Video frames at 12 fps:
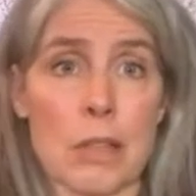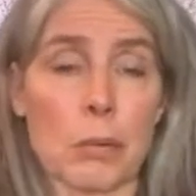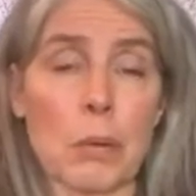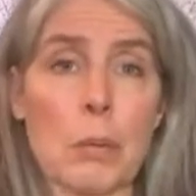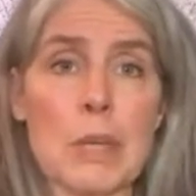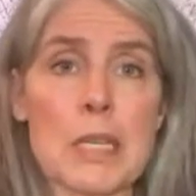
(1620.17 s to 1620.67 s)

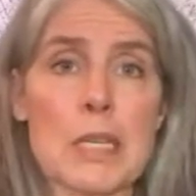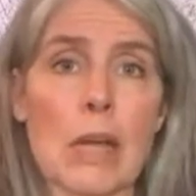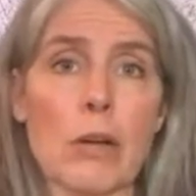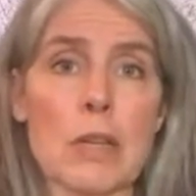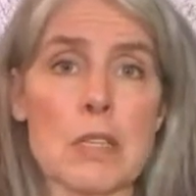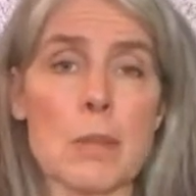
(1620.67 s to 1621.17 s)
3 weeks
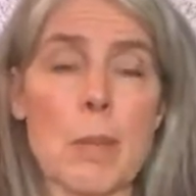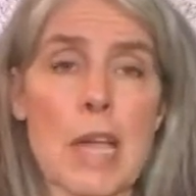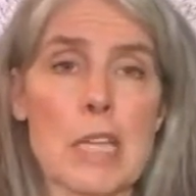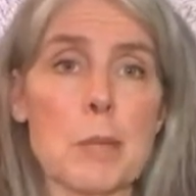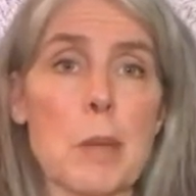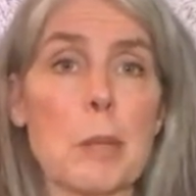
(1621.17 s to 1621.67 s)
out is the
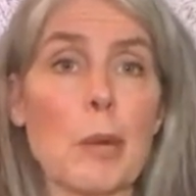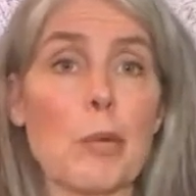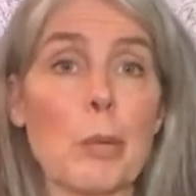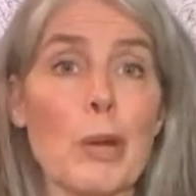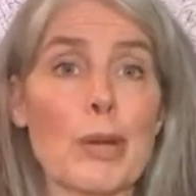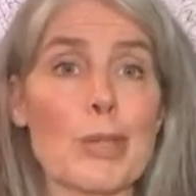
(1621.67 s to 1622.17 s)
maximum it
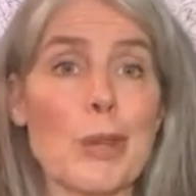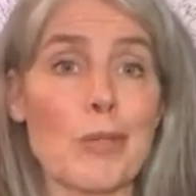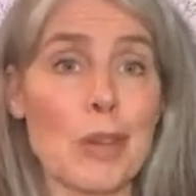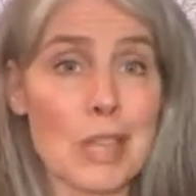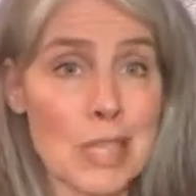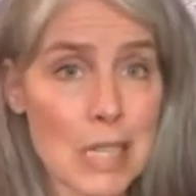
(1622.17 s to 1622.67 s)
will book, so if
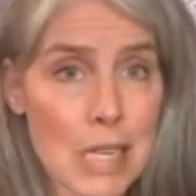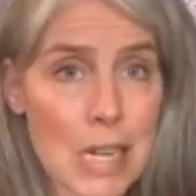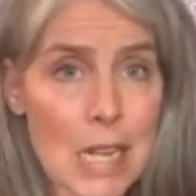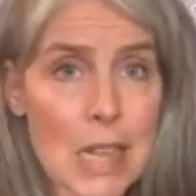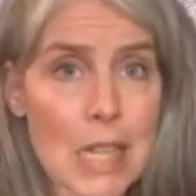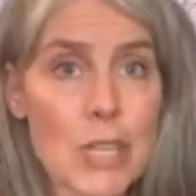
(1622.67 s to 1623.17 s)
you're not seeing
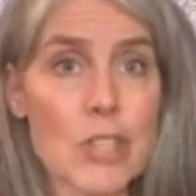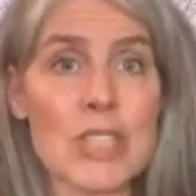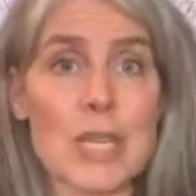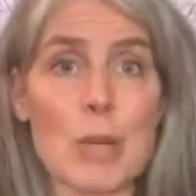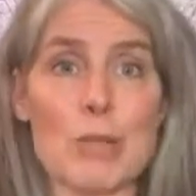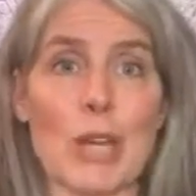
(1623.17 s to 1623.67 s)
anything,
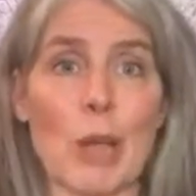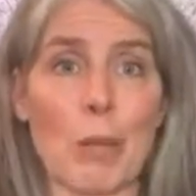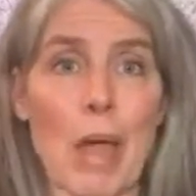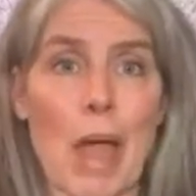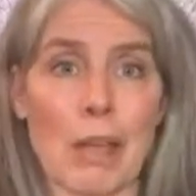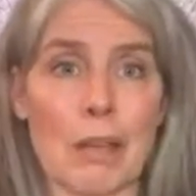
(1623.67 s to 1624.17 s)
just keep checking
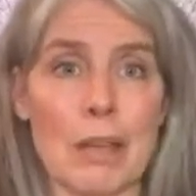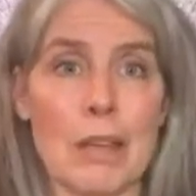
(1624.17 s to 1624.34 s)
back.